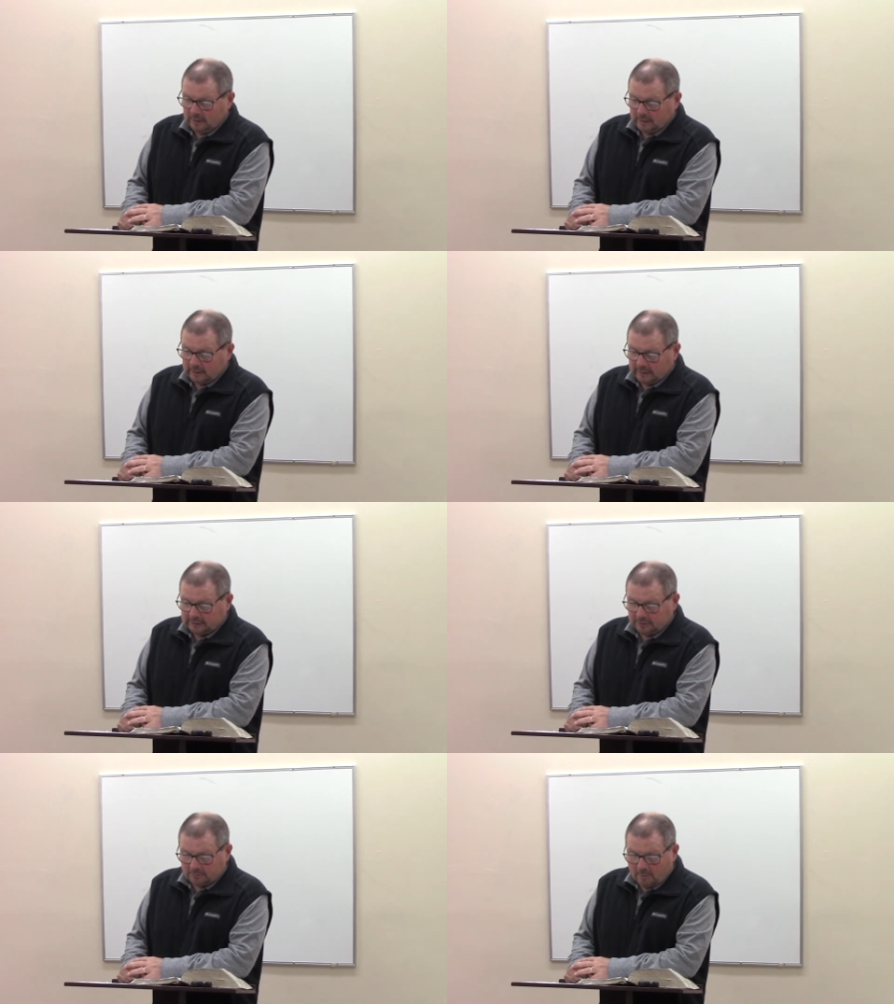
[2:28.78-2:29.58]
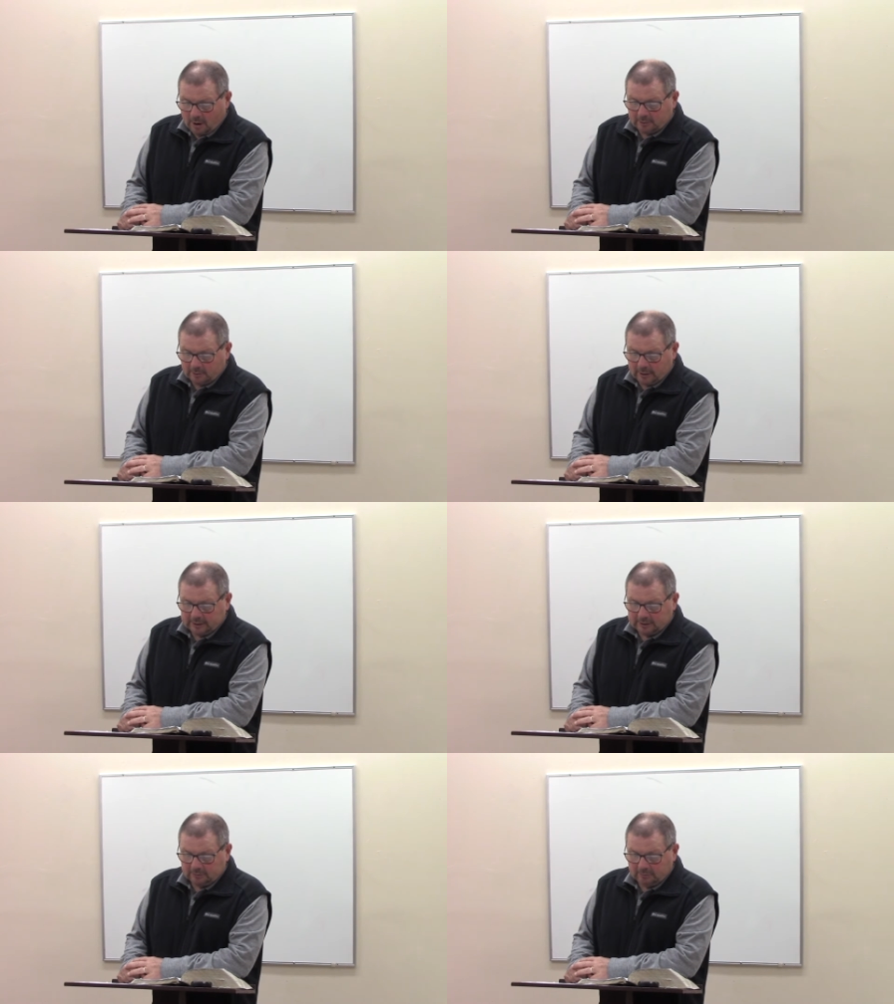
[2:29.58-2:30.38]
Let your
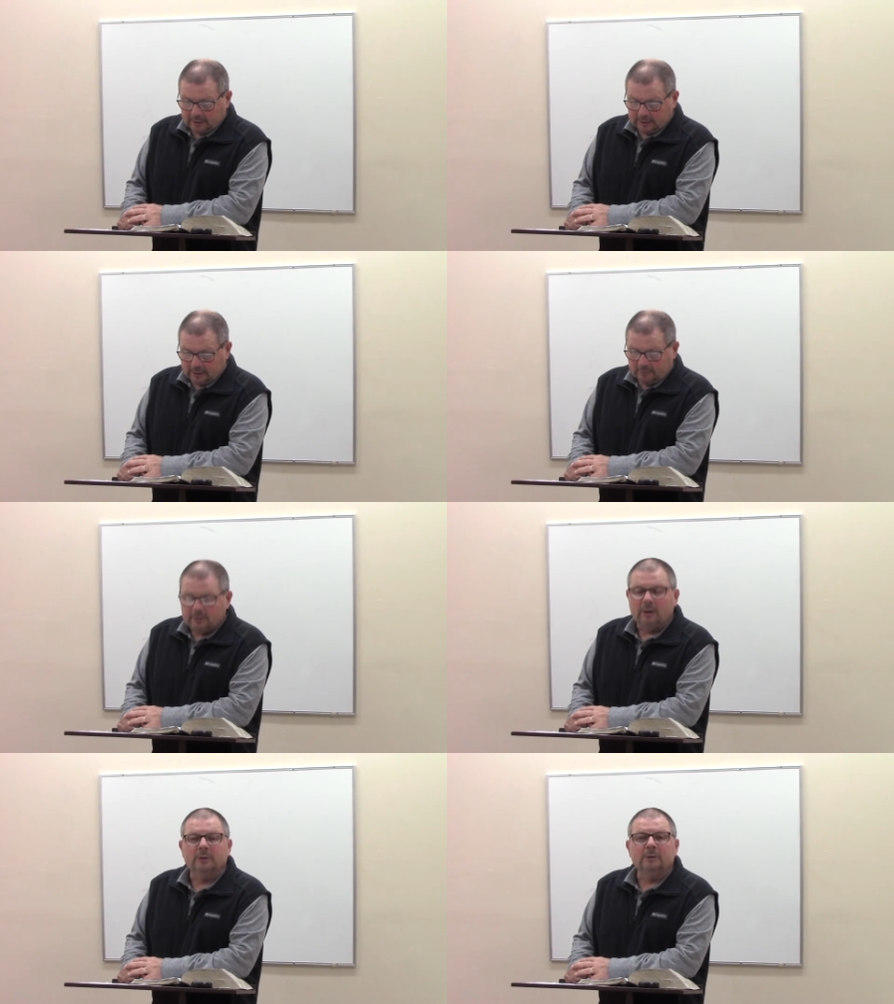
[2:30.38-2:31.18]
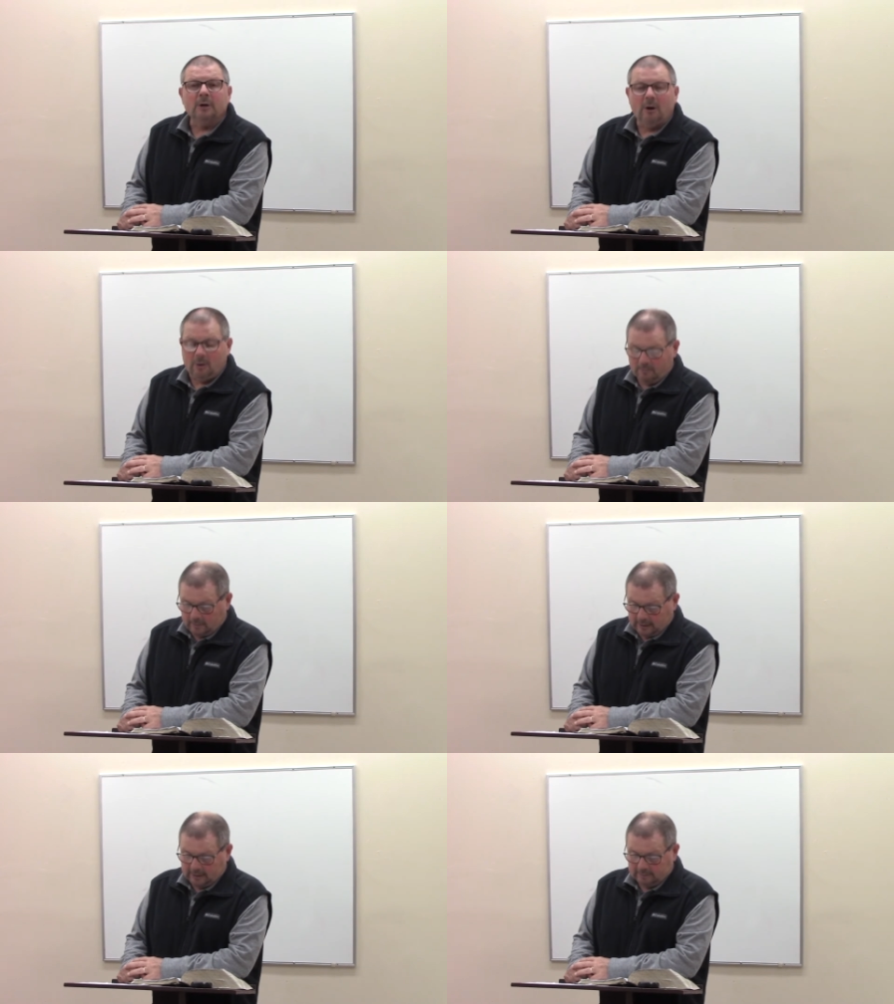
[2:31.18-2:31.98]
moderation be known unto all
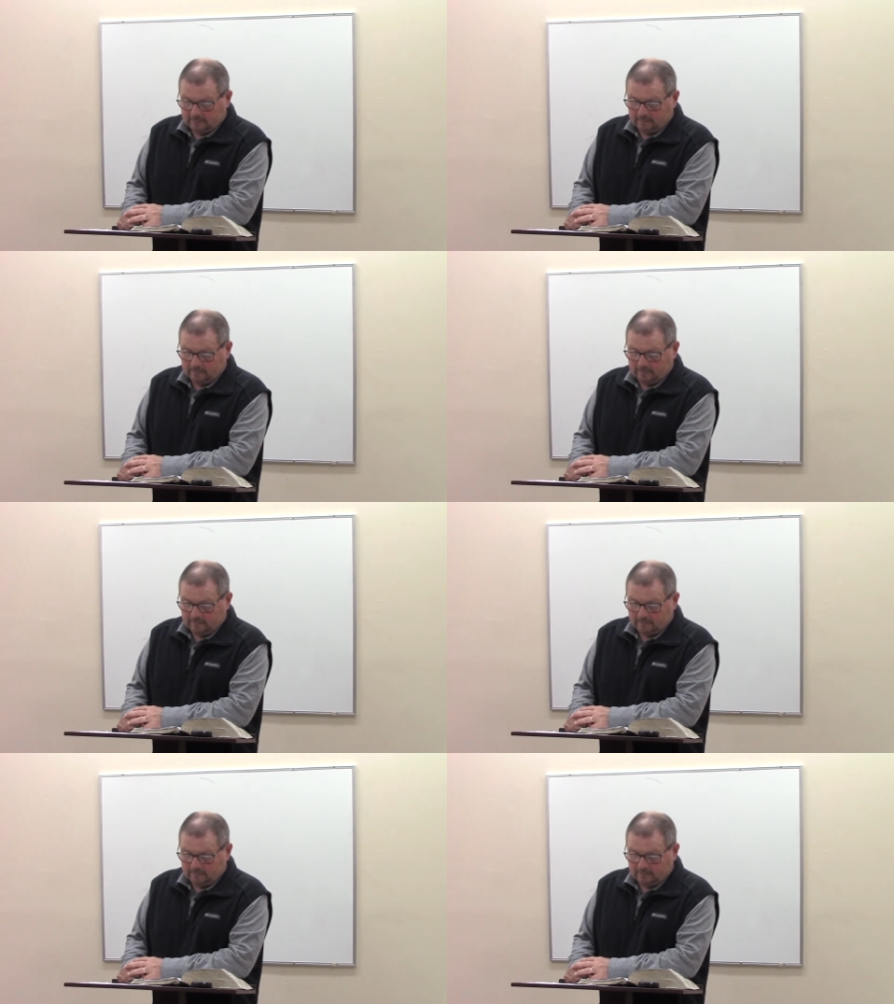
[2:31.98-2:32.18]
men.